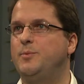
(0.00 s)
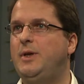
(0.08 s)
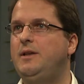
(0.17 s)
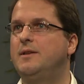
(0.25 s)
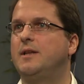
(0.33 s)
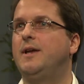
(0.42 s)

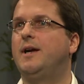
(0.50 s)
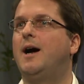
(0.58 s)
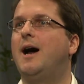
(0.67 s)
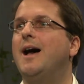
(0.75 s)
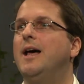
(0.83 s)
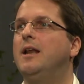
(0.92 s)
mean that there
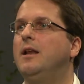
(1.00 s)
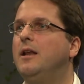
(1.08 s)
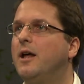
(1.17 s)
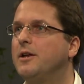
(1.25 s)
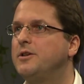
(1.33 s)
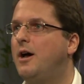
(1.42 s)
are a
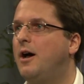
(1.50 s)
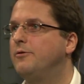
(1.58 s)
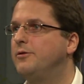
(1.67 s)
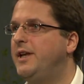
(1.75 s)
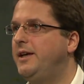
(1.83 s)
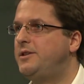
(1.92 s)
lot
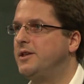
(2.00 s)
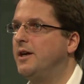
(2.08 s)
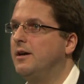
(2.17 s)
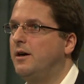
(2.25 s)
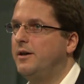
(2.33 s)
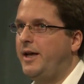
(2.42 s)
of
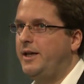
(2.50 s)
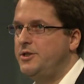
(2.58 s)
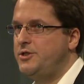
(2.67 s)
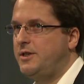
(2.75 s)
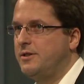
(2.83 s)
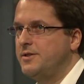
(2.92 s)
data on
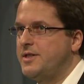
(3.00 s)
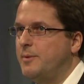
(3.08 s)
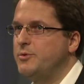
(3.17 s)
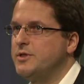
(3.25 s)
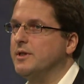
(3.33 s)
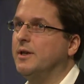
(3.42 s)
energy
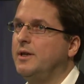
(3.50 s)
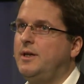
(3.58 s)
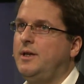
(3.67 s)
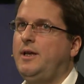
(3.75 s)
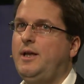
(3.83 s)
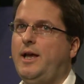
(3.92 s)
consumption.
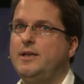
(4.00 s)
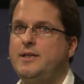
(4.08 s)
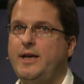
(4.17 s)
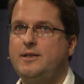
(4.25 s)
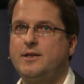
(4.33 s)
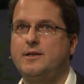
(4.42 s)
And
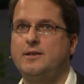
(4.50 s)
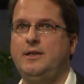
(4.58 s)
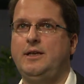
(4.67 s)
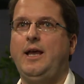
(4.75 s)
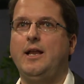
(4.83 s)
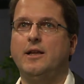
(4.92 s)
data,
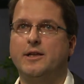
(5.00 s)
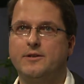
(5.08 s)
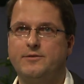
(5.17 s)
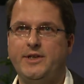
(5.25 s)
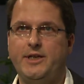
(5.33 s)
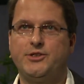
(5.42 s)
a lot
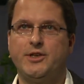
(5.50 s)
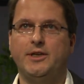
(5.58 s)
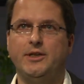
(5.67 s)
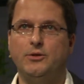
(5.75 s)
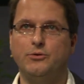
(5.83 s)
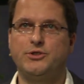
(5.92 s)
of data, a
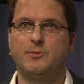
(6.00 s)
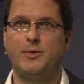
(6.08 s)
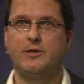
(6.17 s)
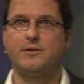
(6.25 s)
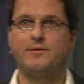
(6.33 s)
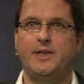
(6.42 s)
huge
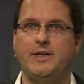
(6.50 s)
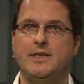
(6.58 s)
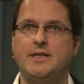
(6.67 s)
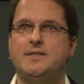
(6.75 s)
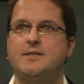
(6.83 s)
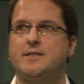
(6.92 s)
amount of data
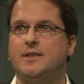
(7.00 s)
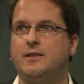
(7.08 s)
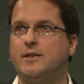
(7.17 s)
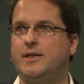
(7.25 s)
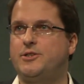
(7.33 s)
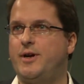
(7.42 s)
is
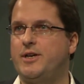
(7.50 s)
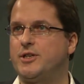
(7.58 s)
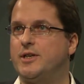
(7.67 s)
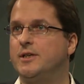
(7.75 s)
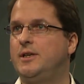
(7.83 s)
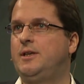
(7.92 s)
still a
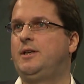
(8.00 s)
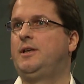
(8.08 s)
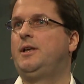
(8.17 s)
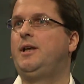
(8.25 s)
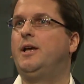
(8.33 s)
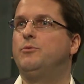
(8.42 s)
treasure.
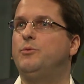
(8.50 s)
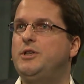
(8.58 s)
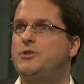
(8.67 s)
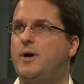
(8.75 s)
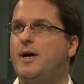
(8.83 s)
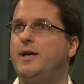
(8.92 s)
And we
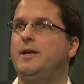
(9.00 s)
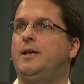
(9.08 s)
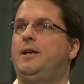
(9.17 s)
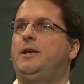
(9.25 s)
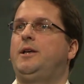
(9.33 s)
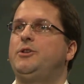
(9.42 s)
try
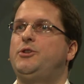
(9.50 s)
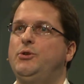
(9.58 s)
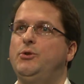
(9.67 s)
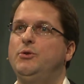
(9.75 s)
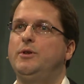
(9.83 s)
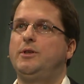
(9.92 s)

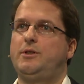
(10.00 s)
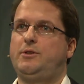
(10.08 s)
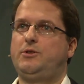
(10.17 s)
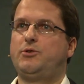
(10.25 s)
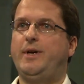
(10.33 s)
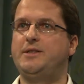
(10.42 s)
to
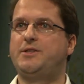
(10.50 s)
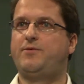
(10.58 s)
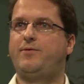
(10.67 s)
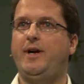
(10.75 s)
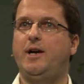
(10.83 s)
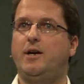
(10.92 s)

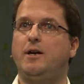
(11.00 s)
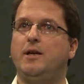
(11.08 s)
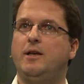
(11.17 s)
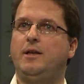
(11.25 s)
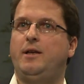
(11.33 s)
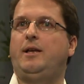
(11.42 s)

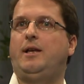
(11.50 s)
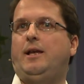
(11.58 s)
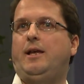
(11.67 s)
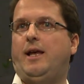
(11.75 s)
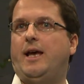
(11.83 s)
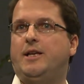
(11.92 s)
transfer
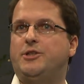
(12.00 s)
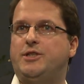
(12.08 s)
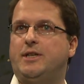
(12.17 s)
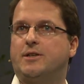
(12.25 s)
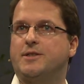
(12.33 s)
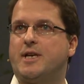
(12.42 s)

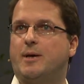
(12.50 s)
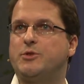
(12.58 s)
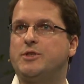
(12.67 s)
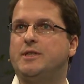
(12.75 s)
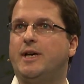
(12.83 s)
energy consumption